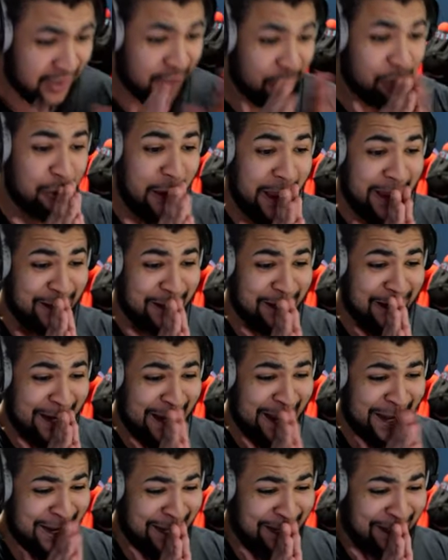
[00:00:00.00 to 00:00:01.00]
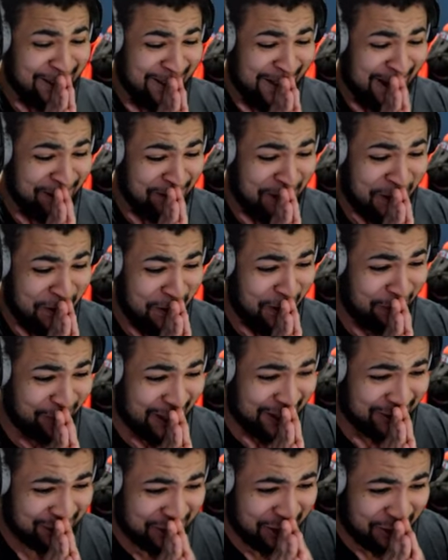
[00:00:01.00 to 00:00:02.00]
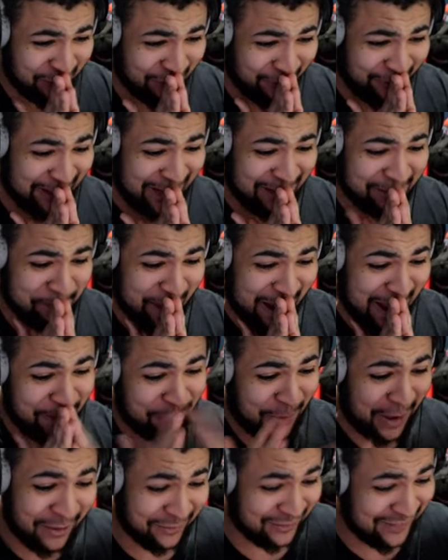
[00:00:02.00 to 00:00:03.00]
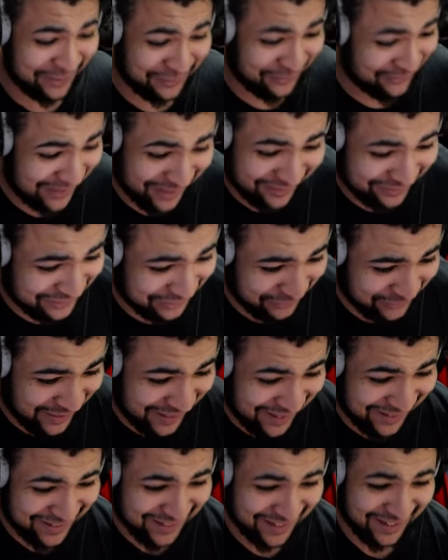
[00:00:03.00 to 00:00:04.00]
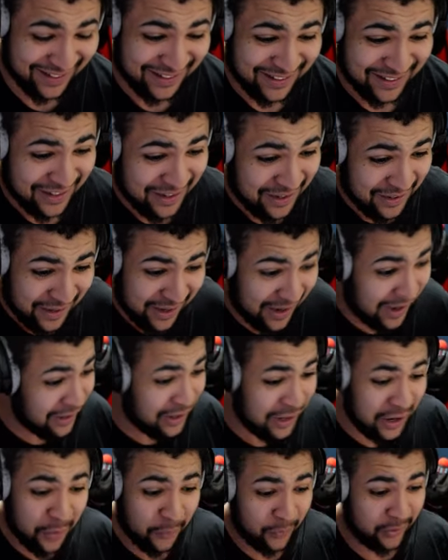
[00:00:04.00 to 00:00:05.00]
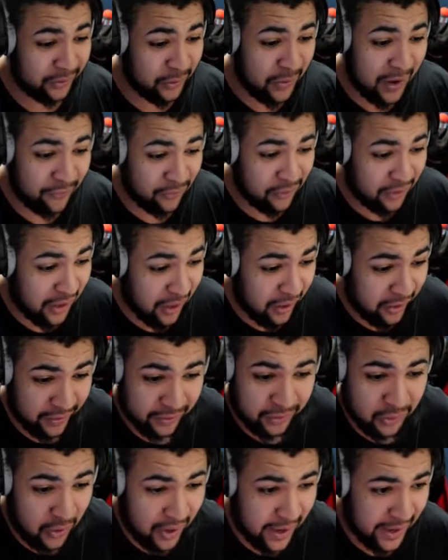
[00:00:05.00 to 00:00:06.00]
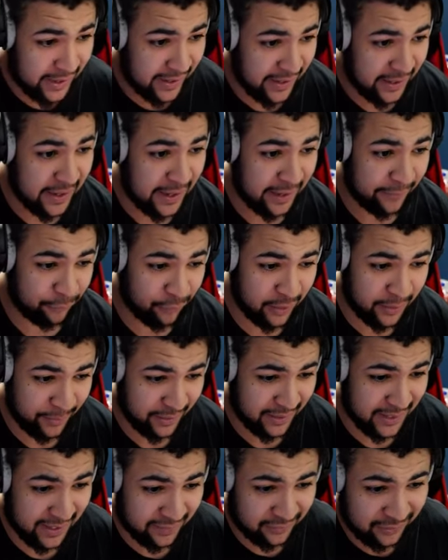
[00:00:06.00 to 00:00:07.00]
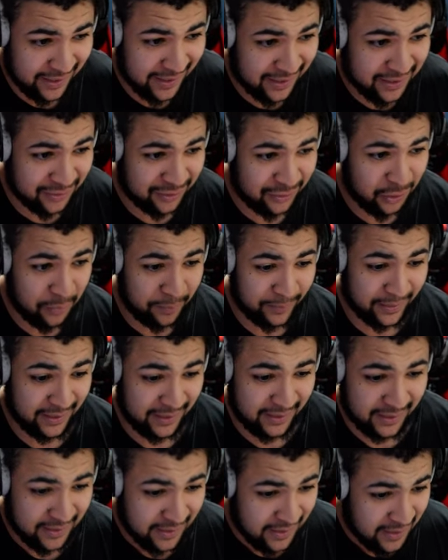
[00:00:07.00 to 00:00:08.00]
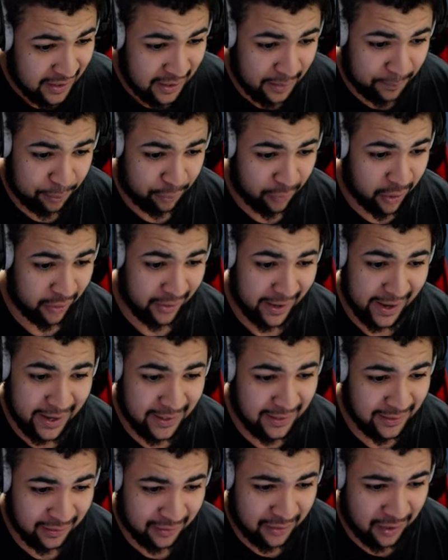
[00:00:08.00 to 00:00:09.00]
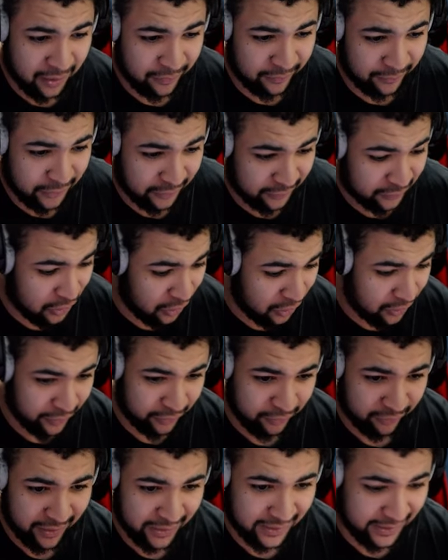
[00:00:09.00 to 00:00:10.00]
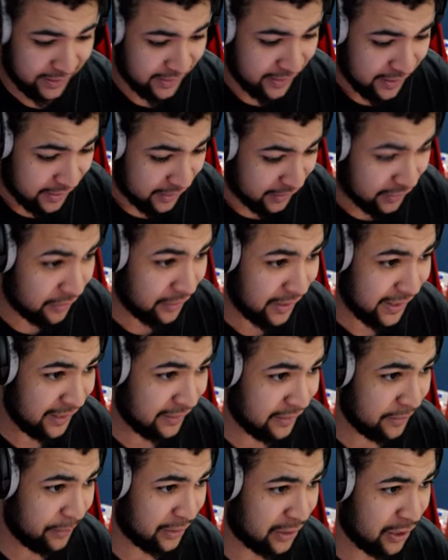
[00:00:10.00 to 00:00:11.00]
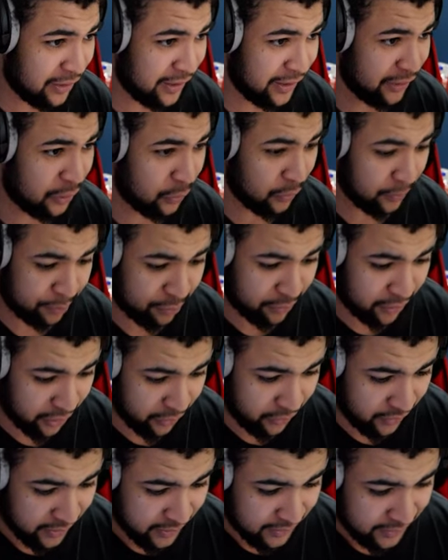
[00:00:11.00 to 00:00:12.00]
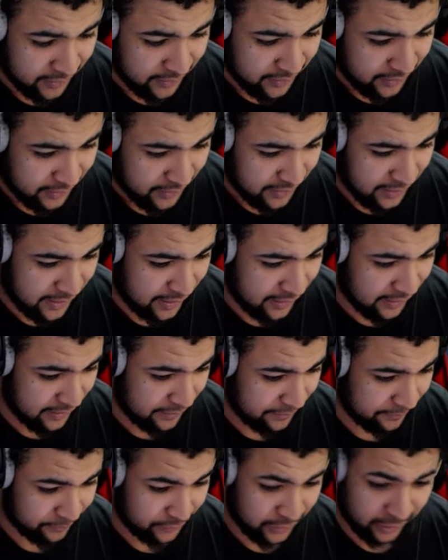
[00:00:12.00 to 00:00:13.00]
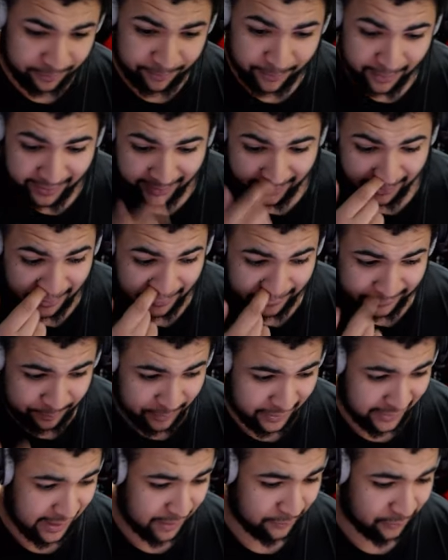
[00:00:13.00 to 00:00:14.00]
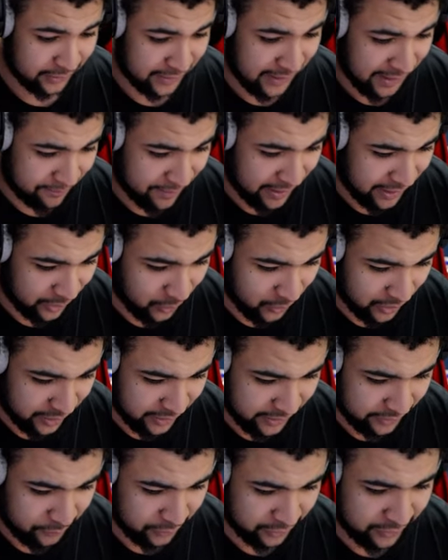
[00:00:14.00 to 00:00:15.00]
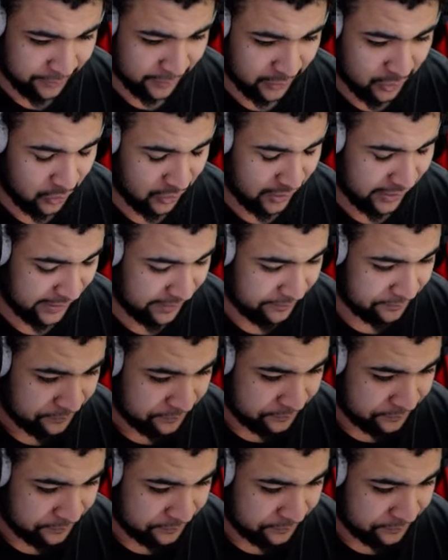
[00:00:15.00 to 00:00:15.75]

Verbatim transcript: Dragon Lee. I don't know if that's good or if that's bad, but I'll still, I'll still take it. I don't know. We still haven't got our, our freebie yet, so that could still be a pro. Like any of the cards we've just gotten already can easily be turned into a pro. Um, just by us being able to claim our, uh, what do we call it?